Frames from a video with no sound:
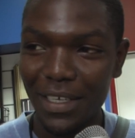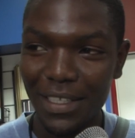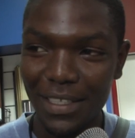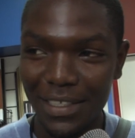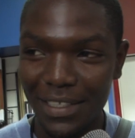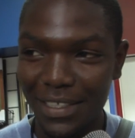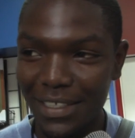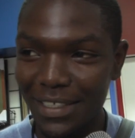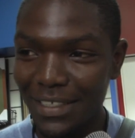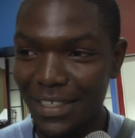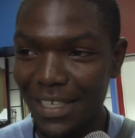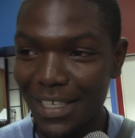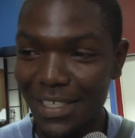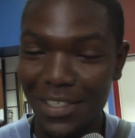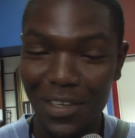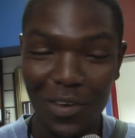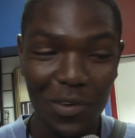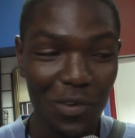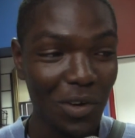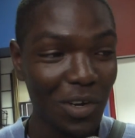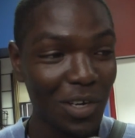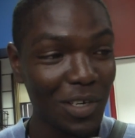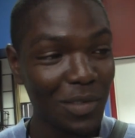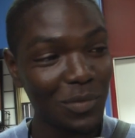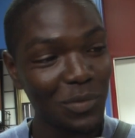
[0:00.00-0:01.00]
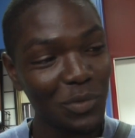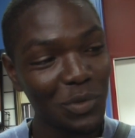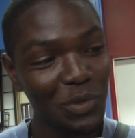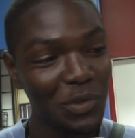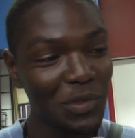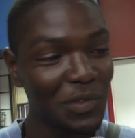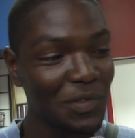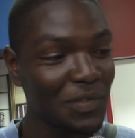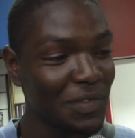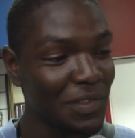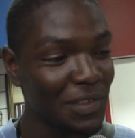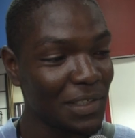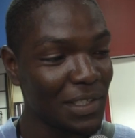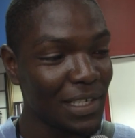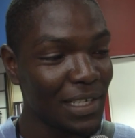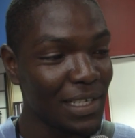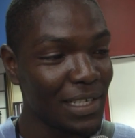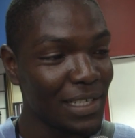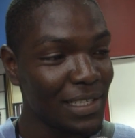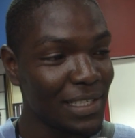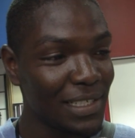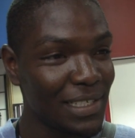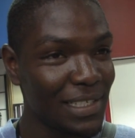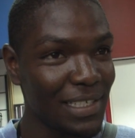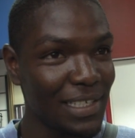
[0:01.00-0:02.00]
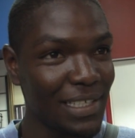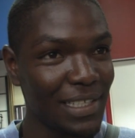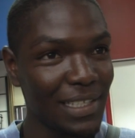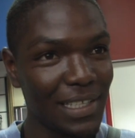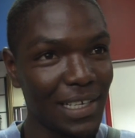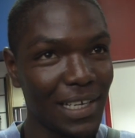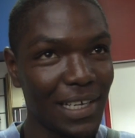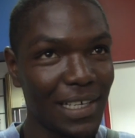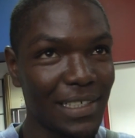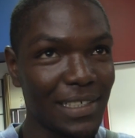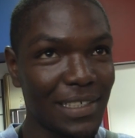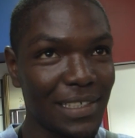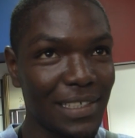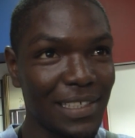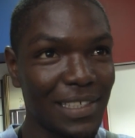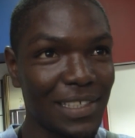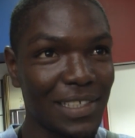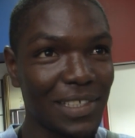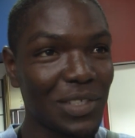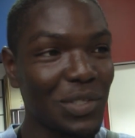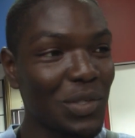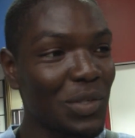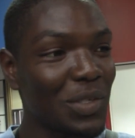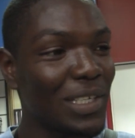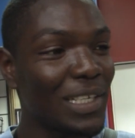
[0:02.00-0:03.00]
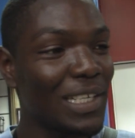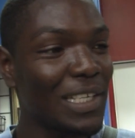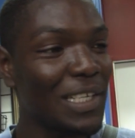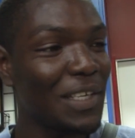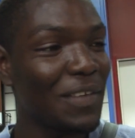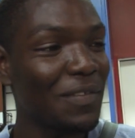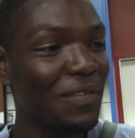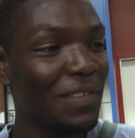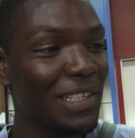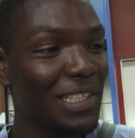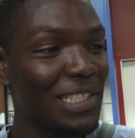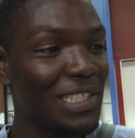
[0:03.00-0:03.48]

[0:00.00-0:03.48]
I think that's a wrong move, seeing that it's study leave.